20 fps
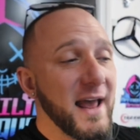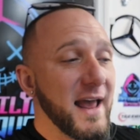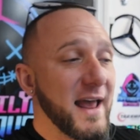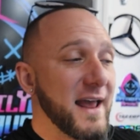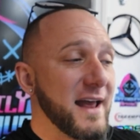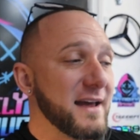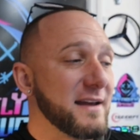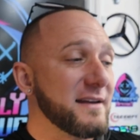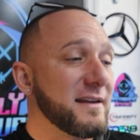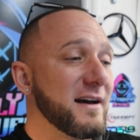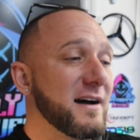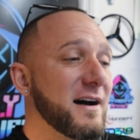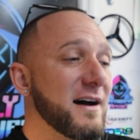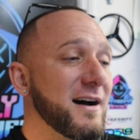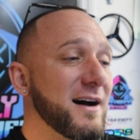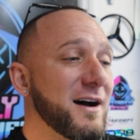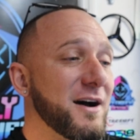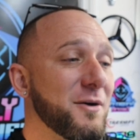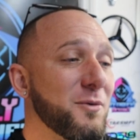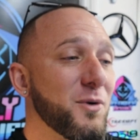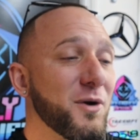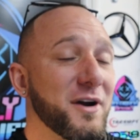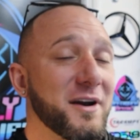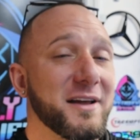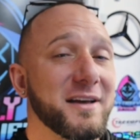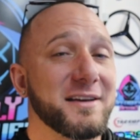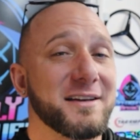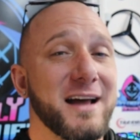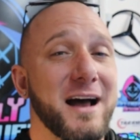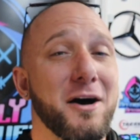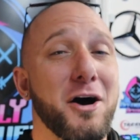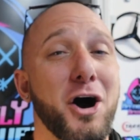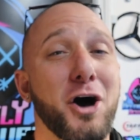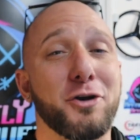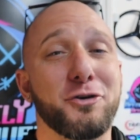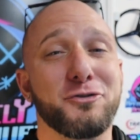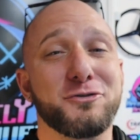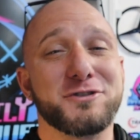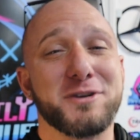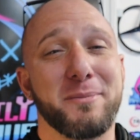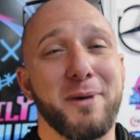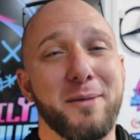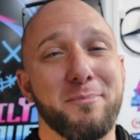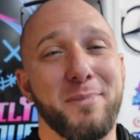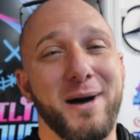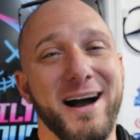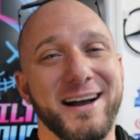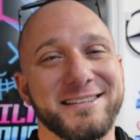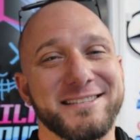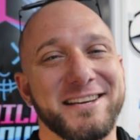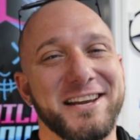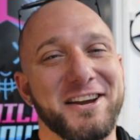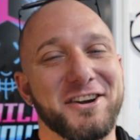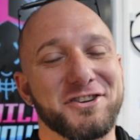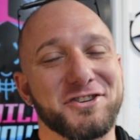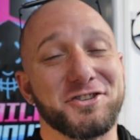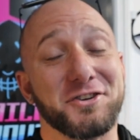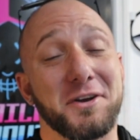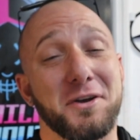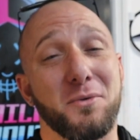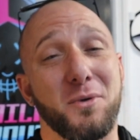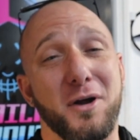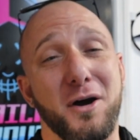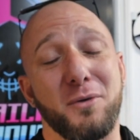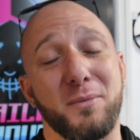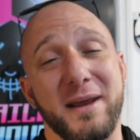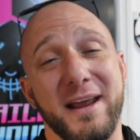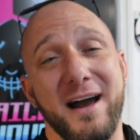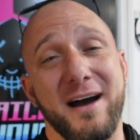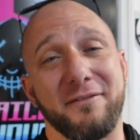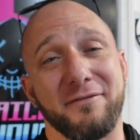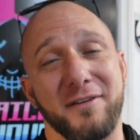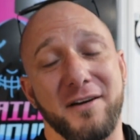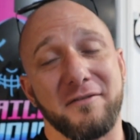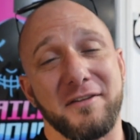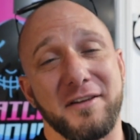and uh, we're gonna undo some unboxing here and show you what all we got for